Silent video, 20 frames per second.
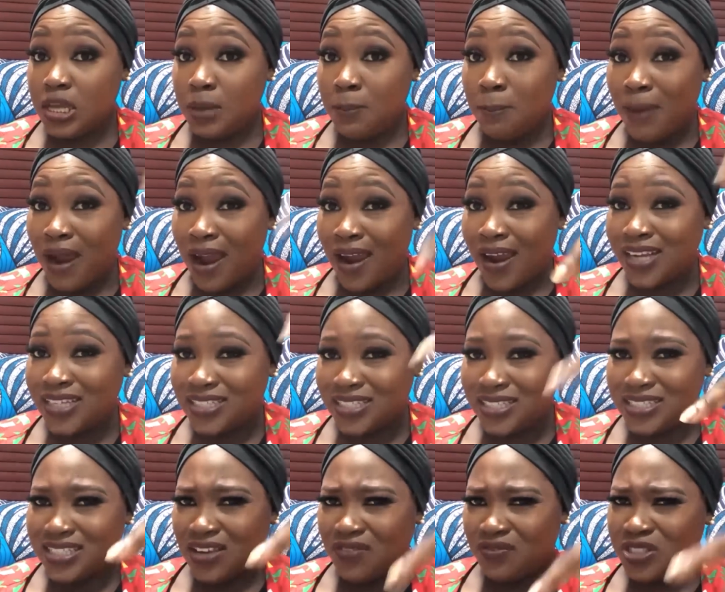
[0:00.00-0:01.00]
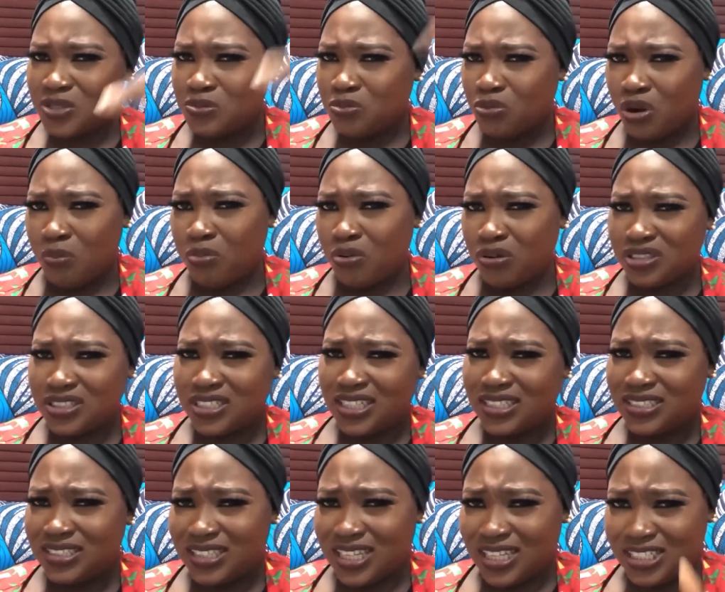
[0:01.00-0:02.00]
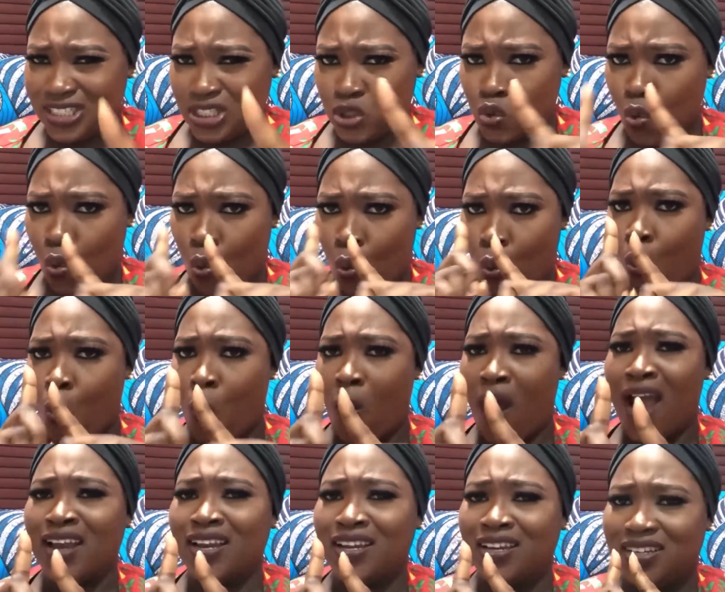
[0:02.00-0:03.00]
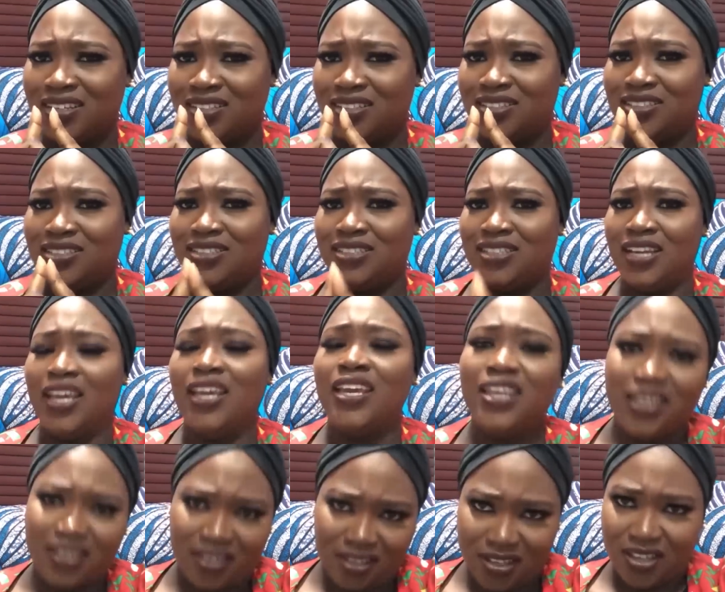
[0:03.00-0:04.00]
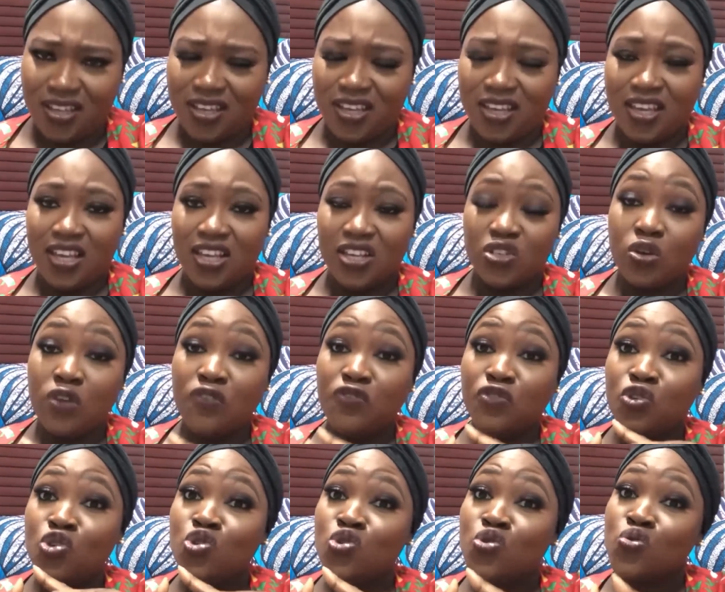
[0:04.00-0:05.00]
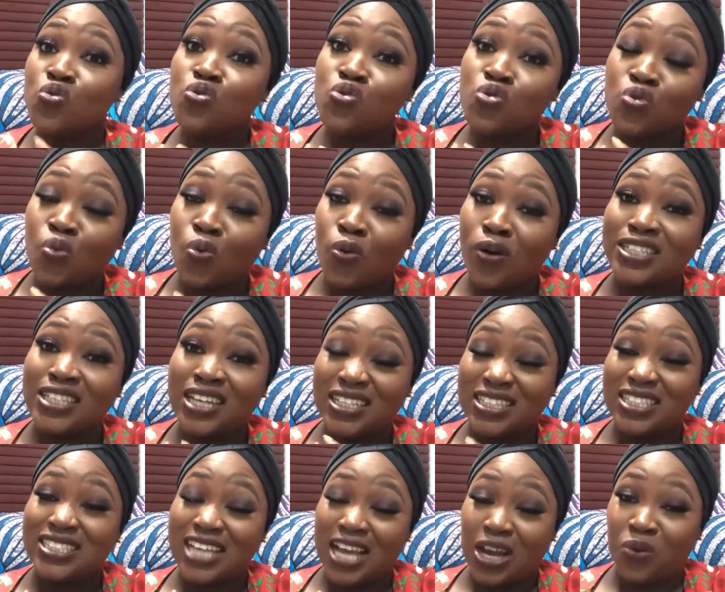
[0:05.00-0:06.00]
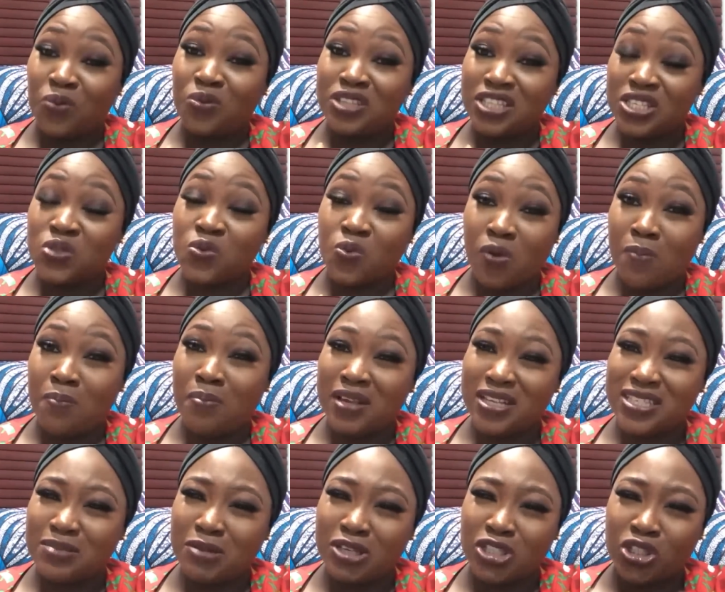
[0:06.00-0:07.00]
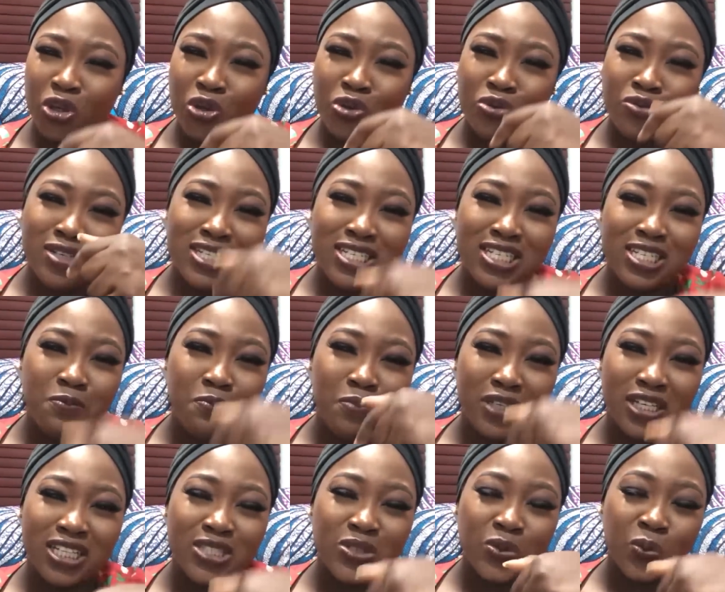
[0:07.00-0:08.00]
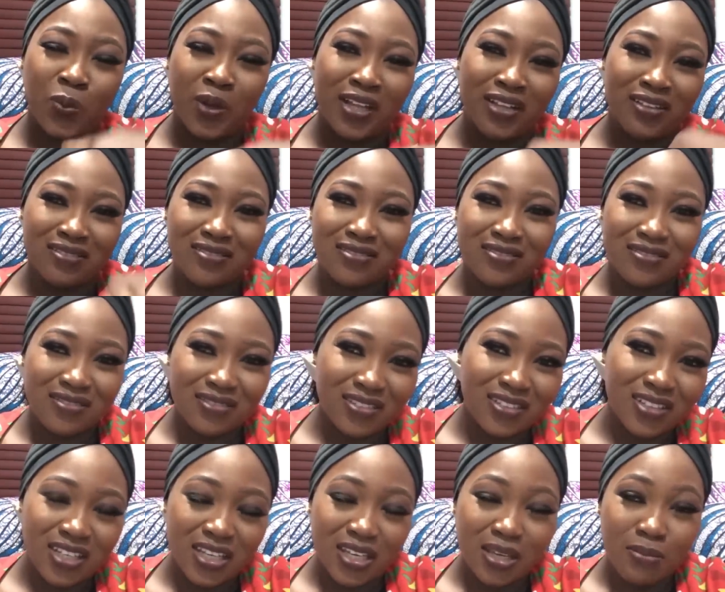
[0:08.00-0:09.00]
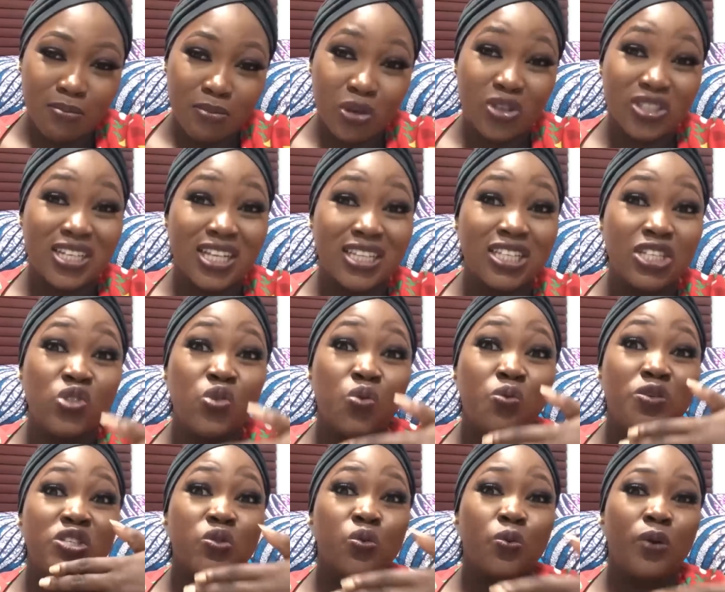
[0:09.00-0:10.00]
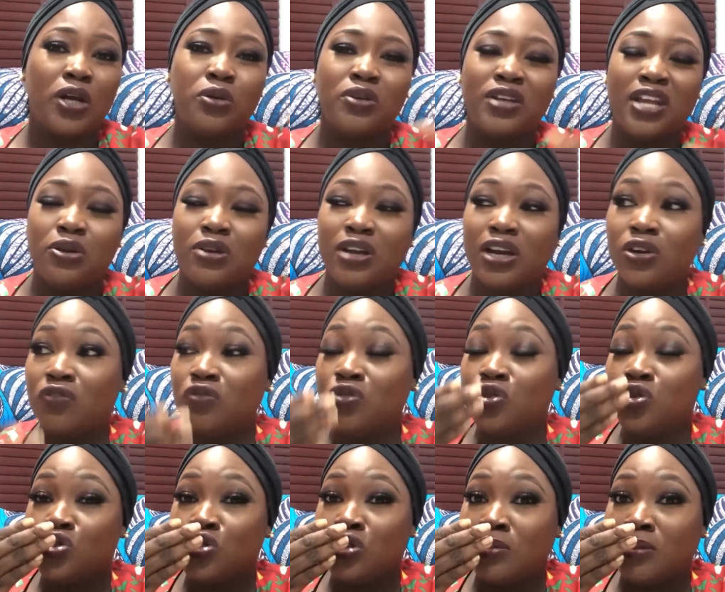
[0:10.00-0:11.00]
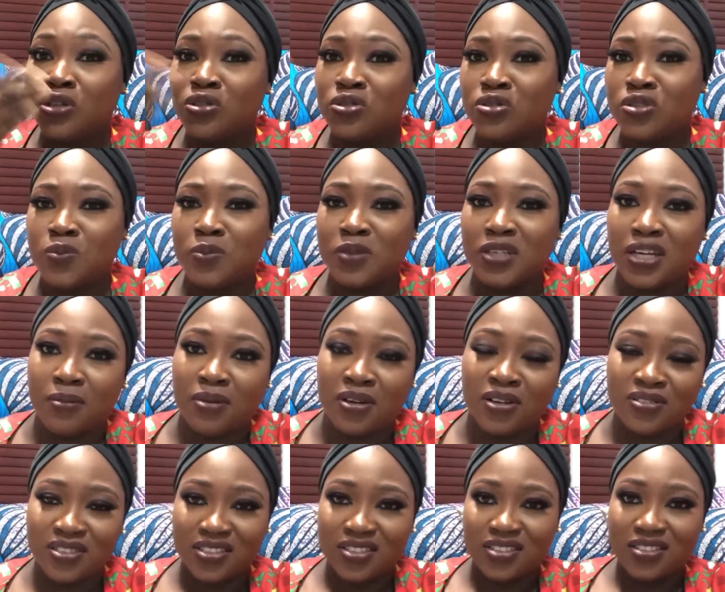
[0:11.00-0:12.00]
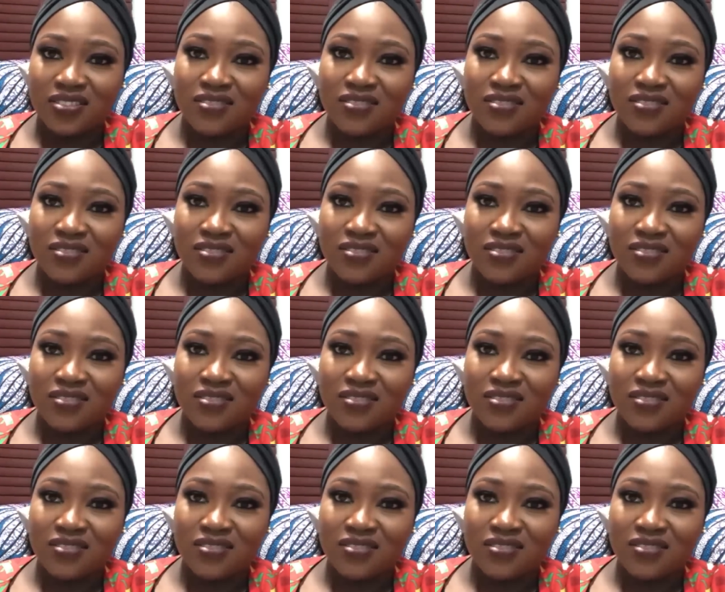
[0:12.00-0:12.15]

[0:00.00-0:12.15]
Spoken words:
The marriage itself is more important than this one day. So if you choose to walk down this aisle with this one person, make sure you deep it well. Because there are things you will swallow that you cannot even use your mouth to speak about.